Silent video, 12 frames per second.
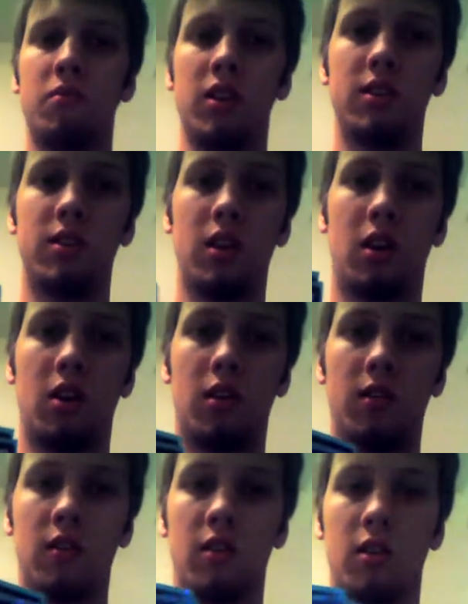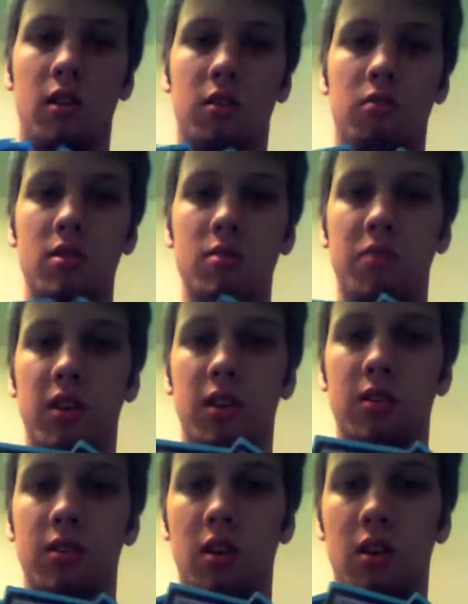Plague Stinger. 3
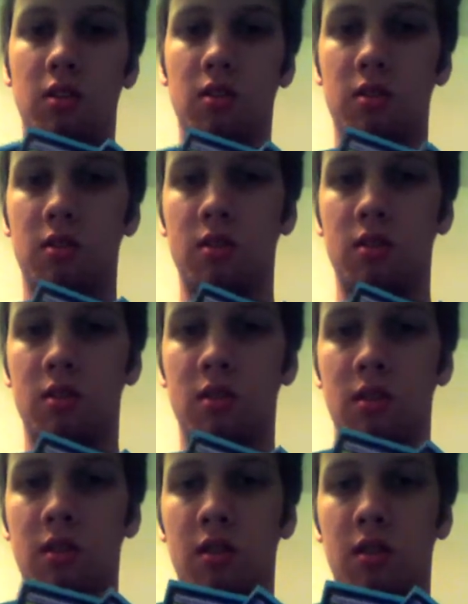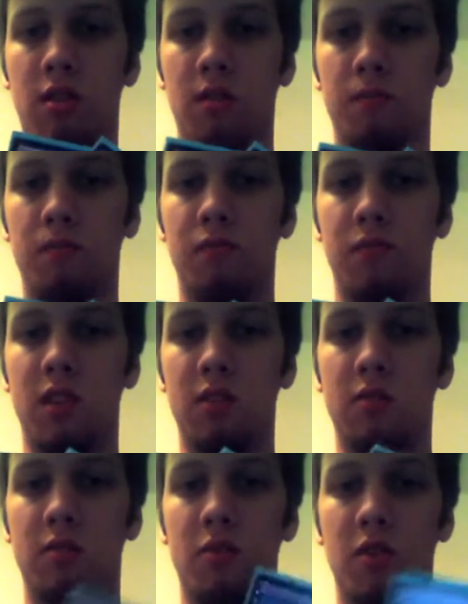Plague Stingers.
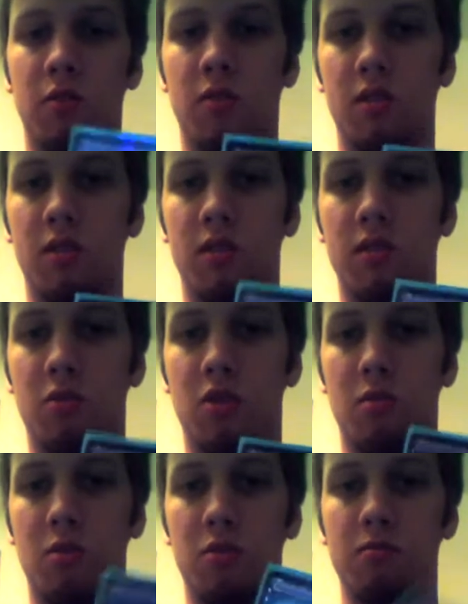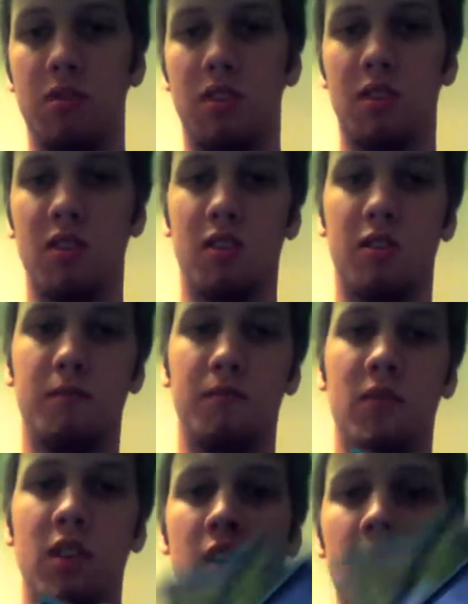This one's pretty cool because it's promo, but
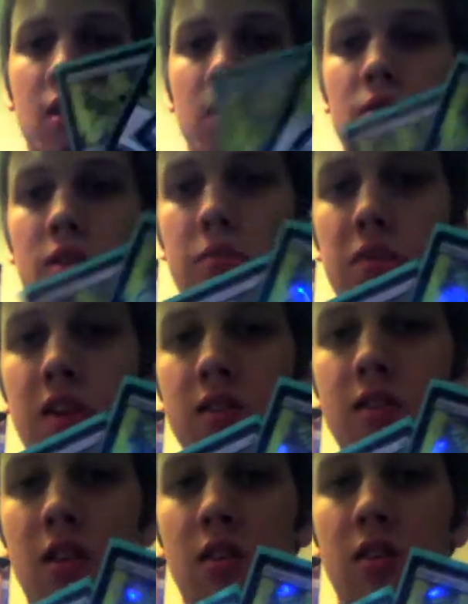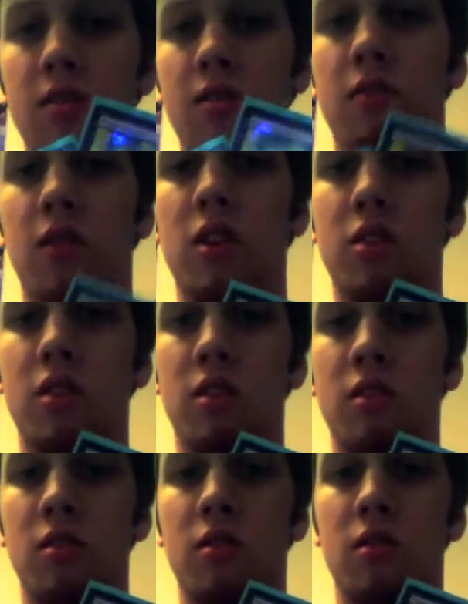3 Plague Stingers,
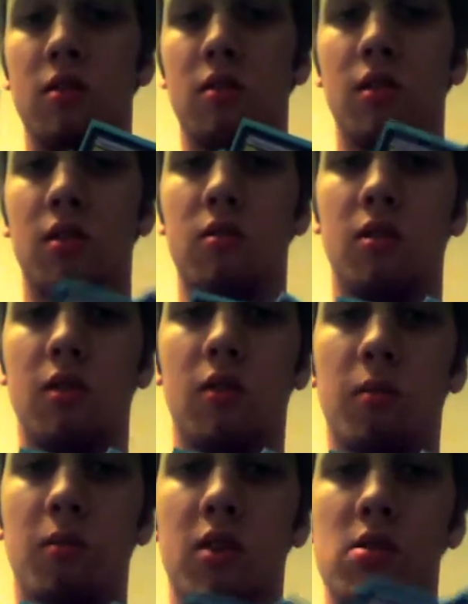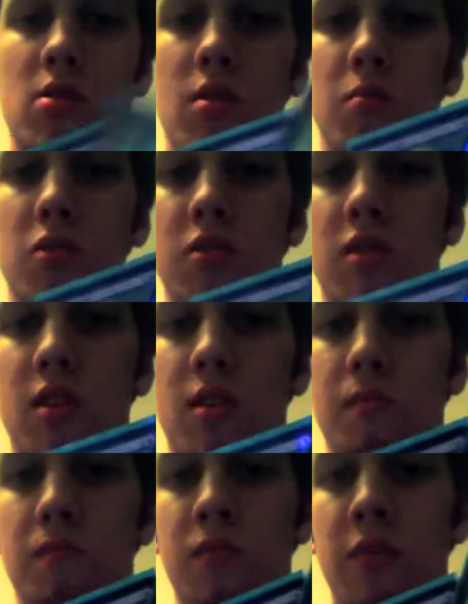evasion, you could throw in equipment, you can boost
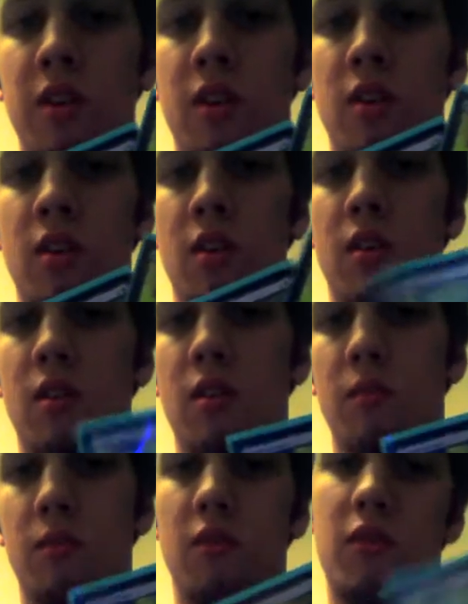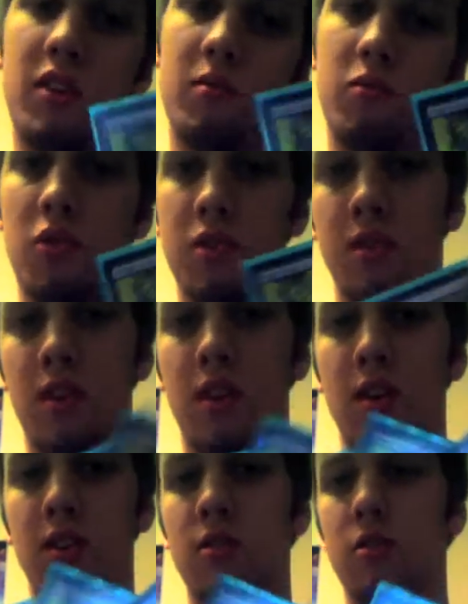them. Evasion poison
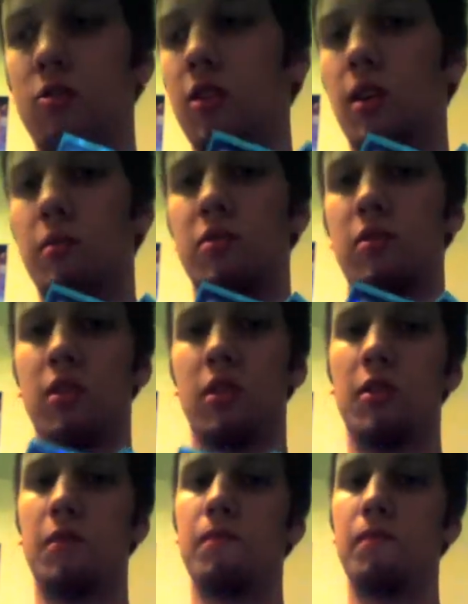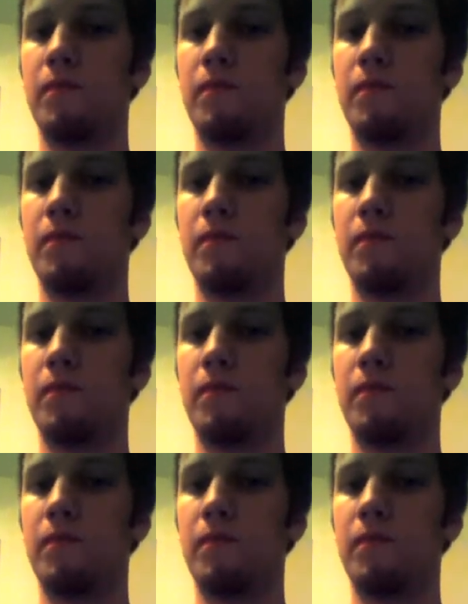guys, 2 drops, really good.